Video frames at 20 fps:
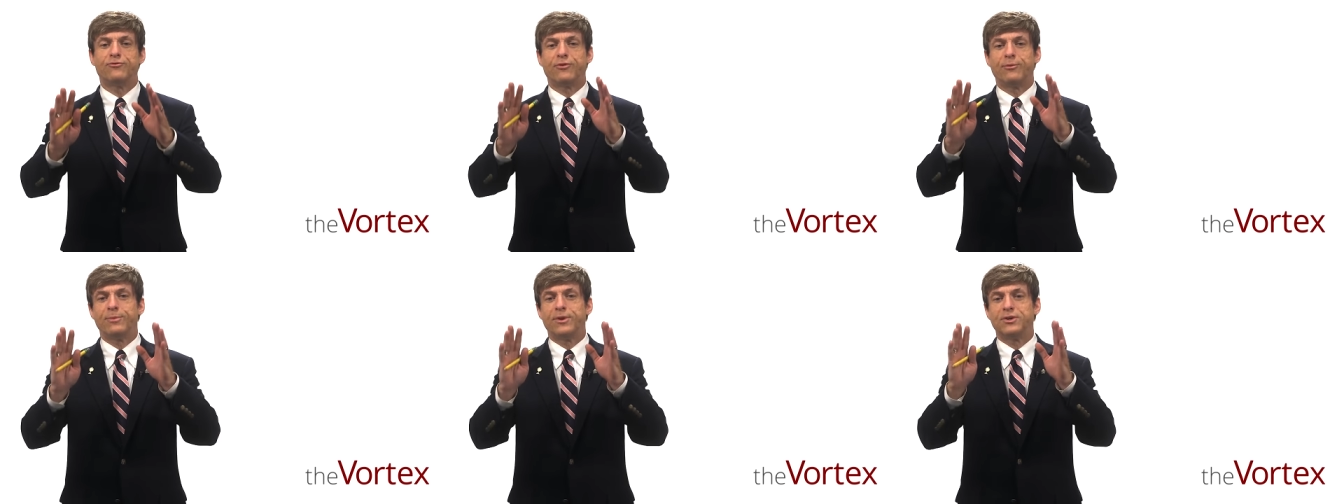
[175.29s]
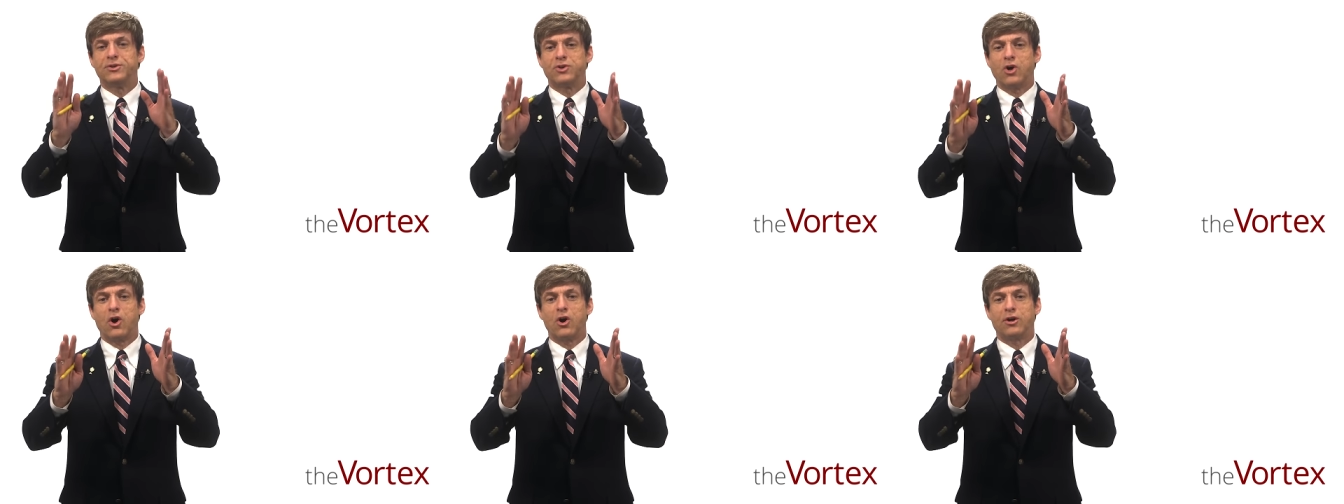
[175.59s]
from the
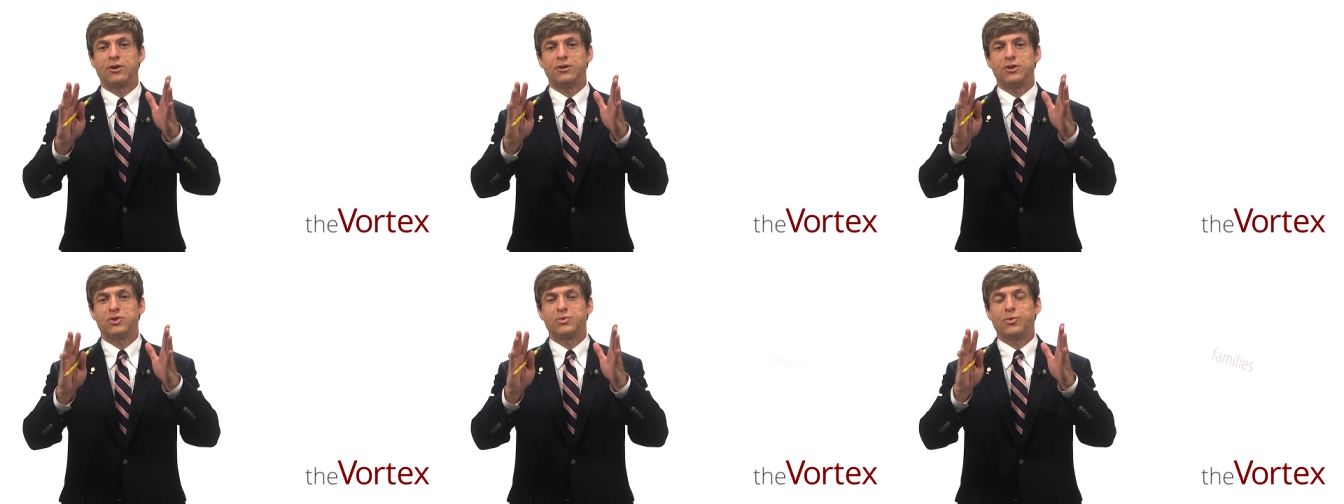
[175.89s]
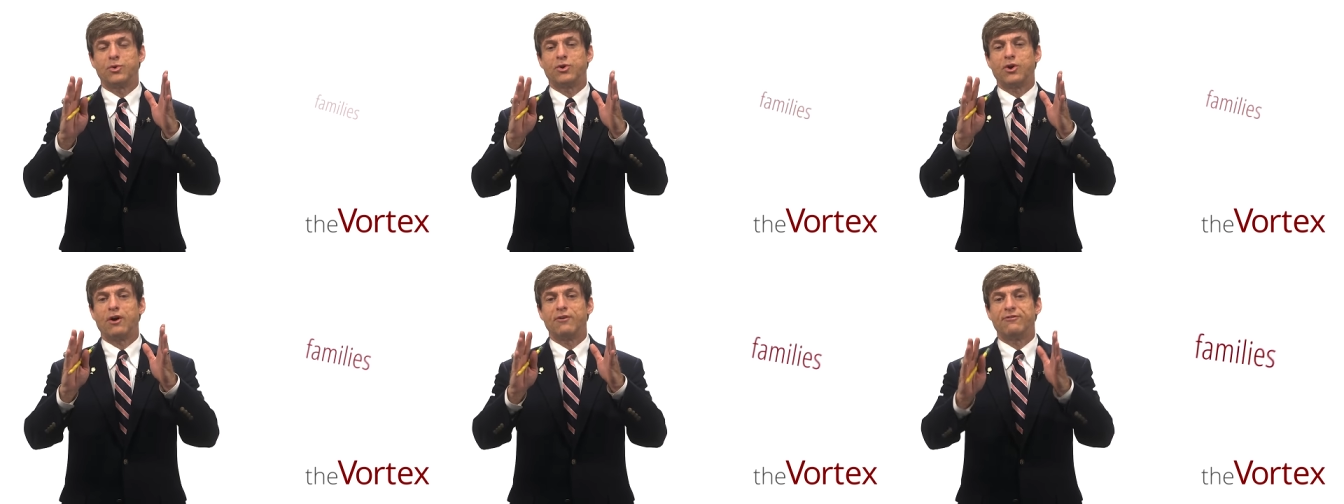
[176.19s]
darkness
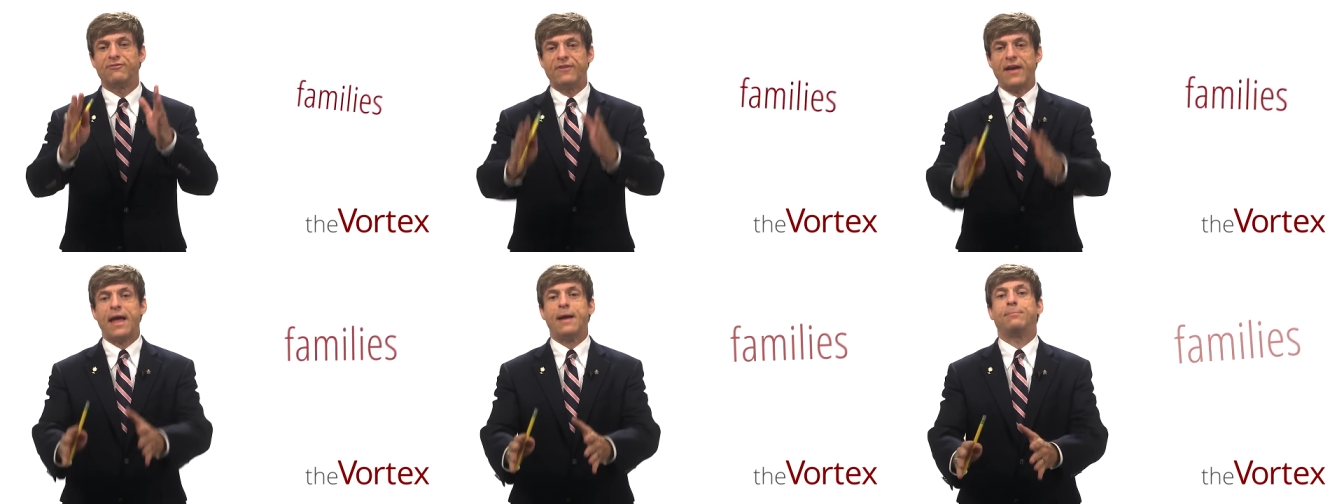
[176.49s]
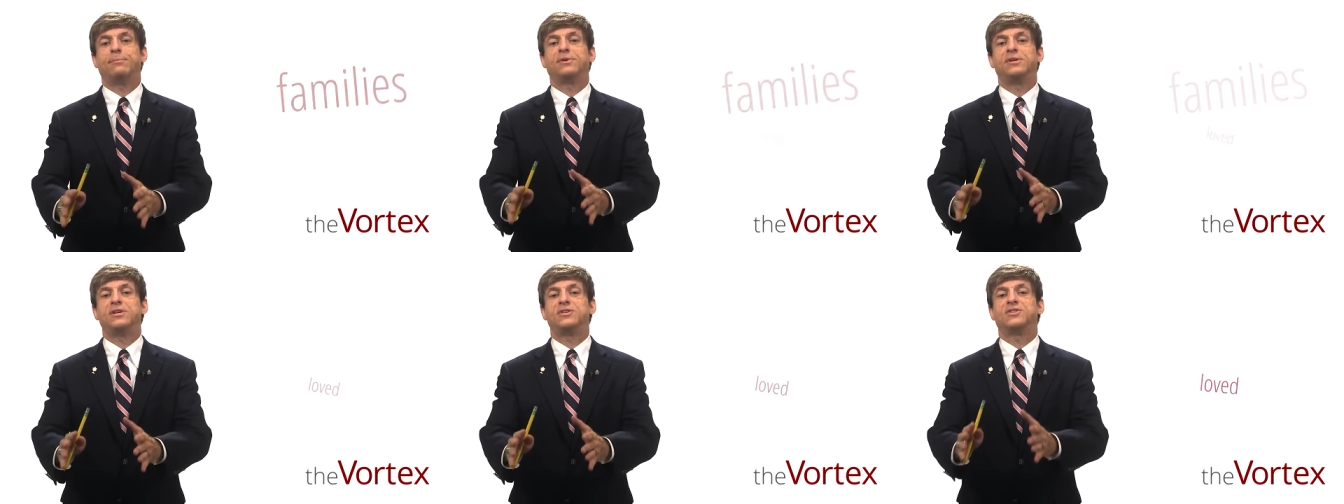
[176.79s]
would our
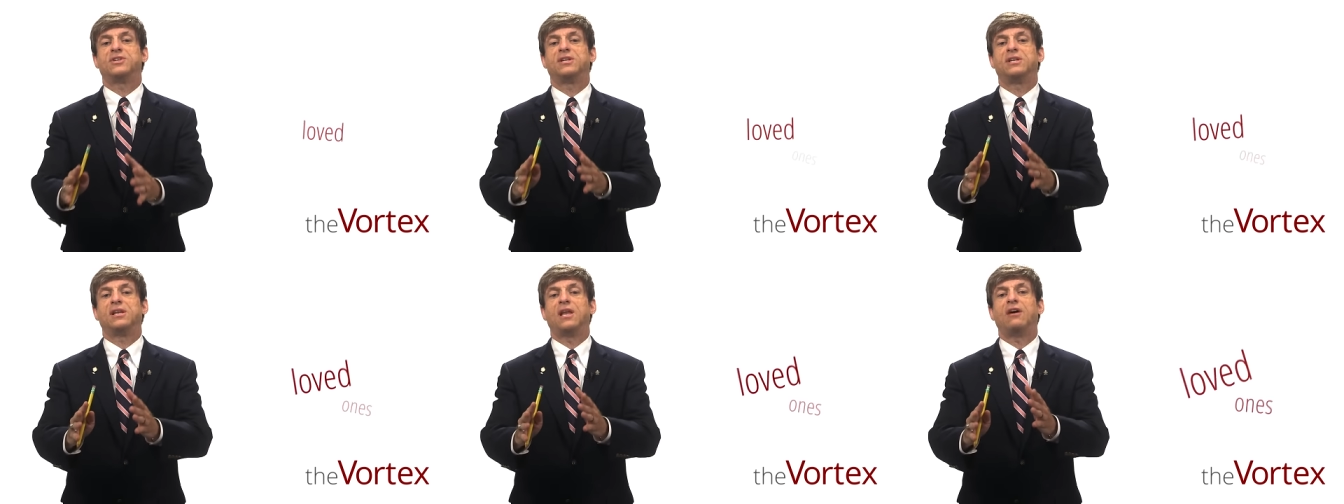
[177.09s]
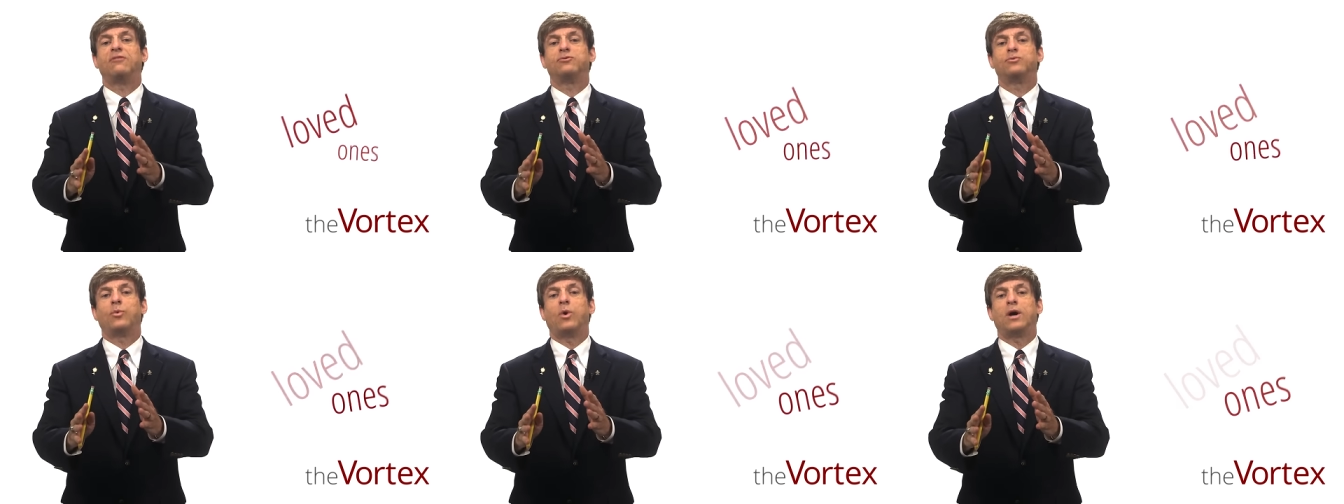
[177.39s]
families and
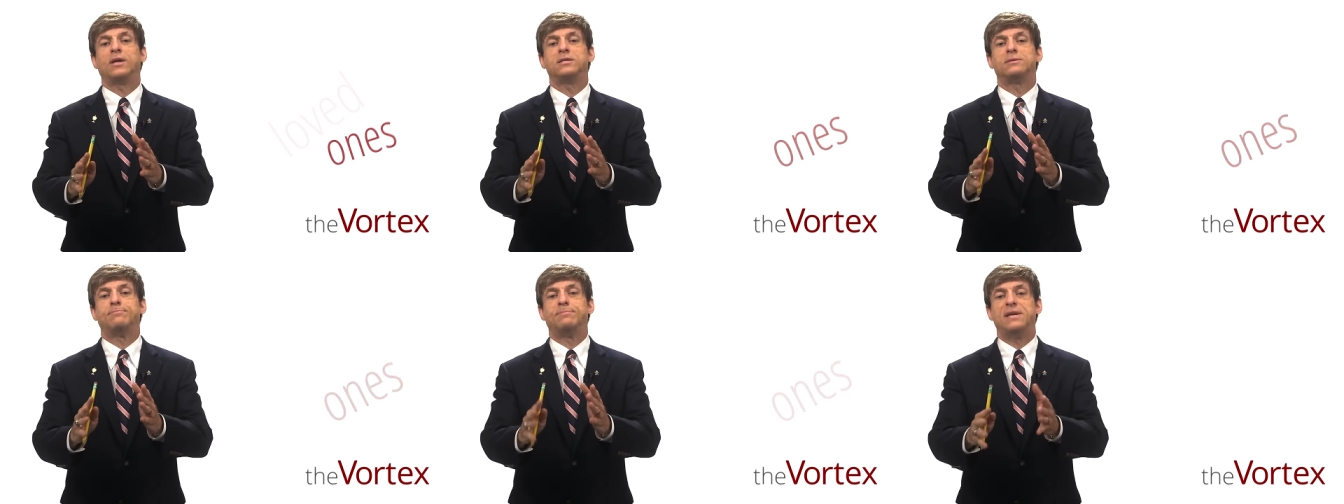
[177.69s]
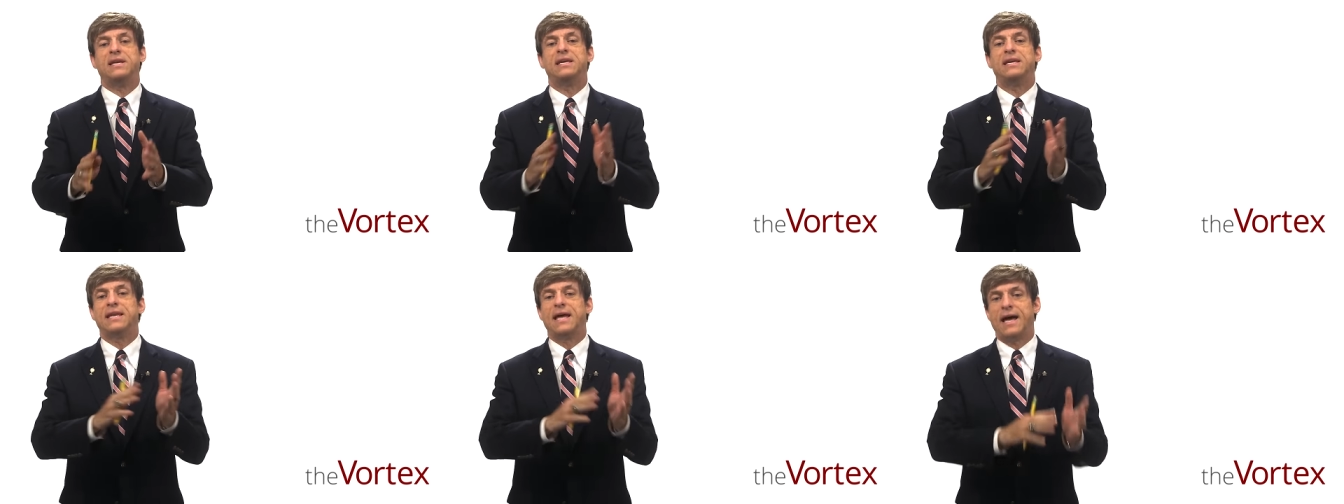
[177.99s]
loved ones
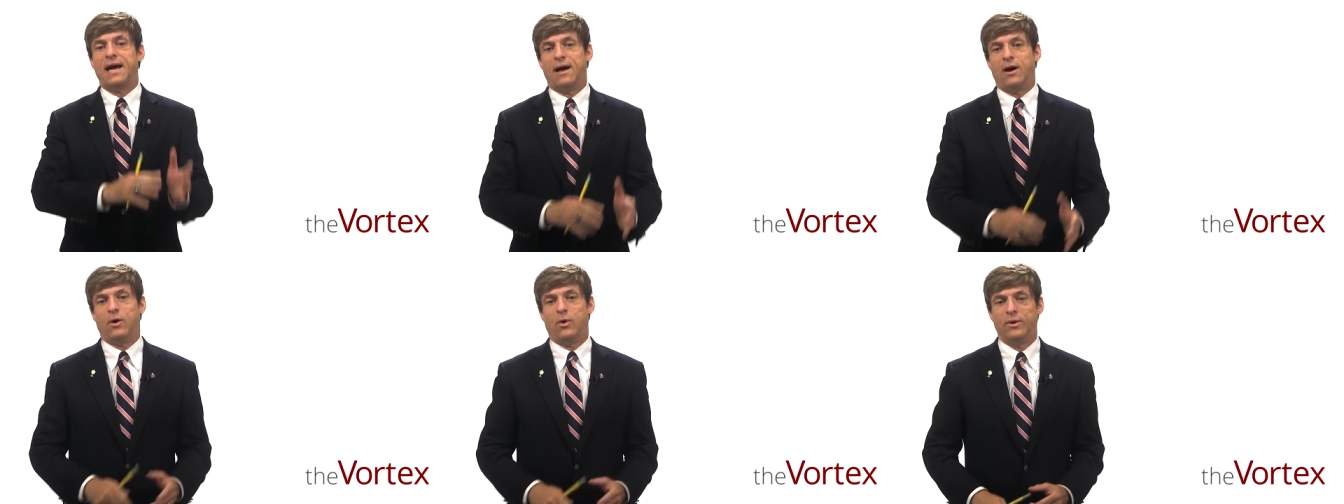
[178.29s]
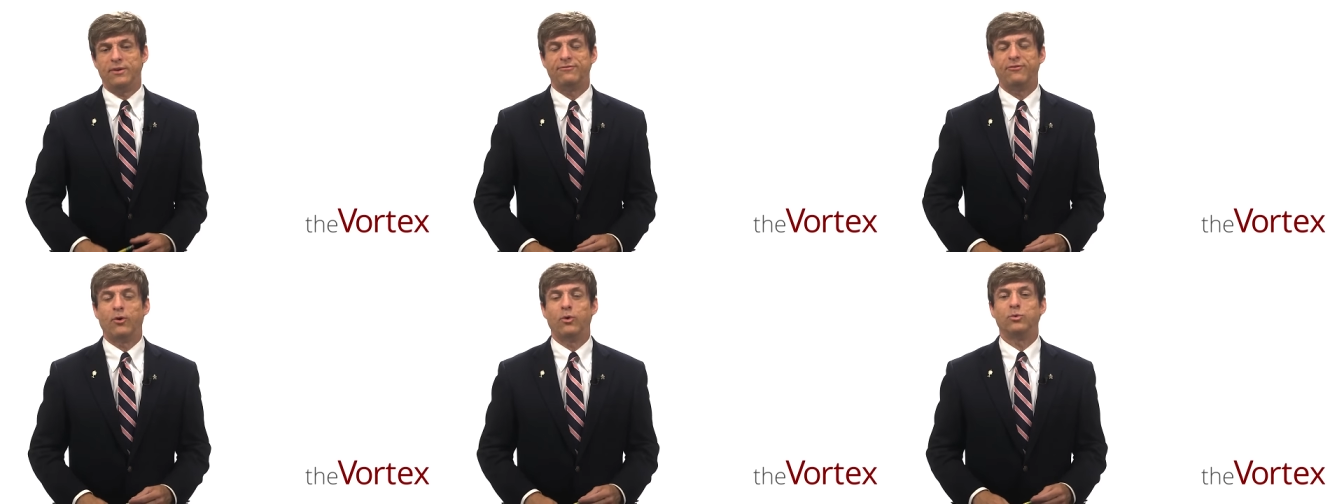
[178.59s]
be now,
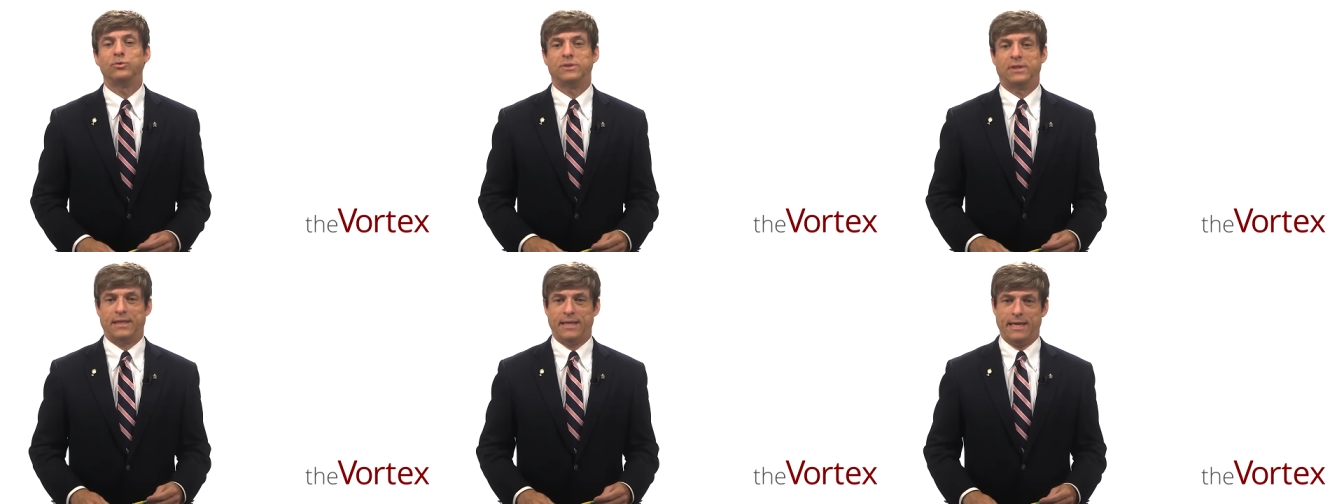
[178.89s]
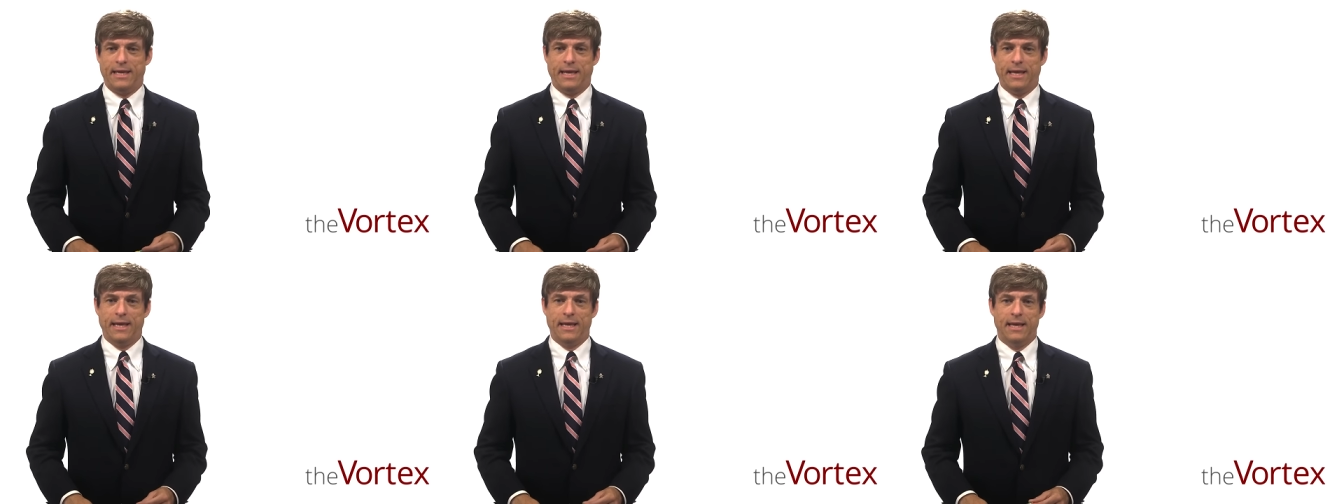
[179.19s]
if
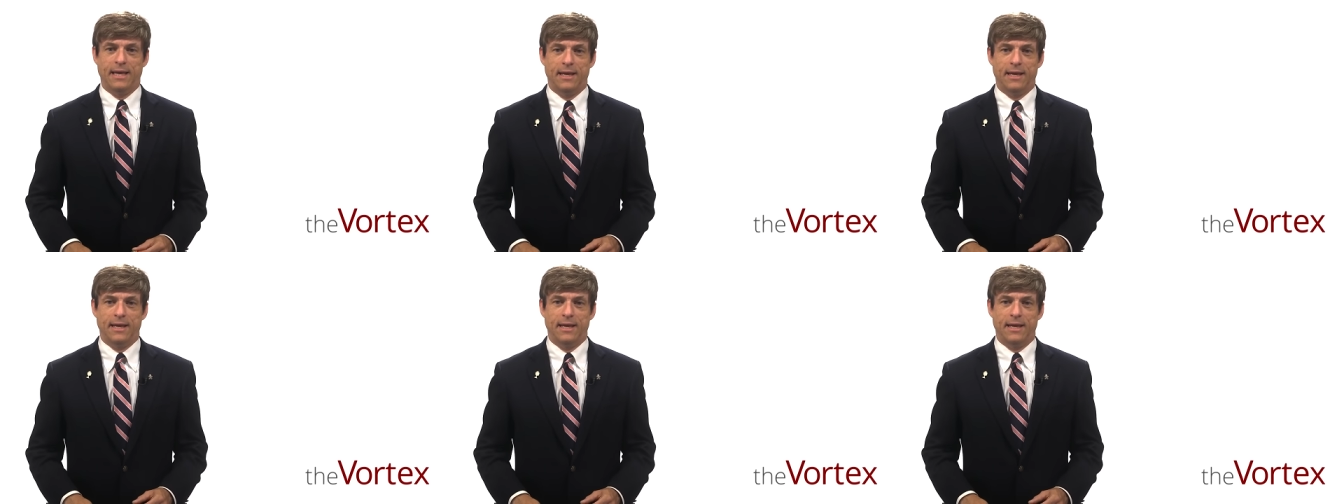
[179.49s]
only?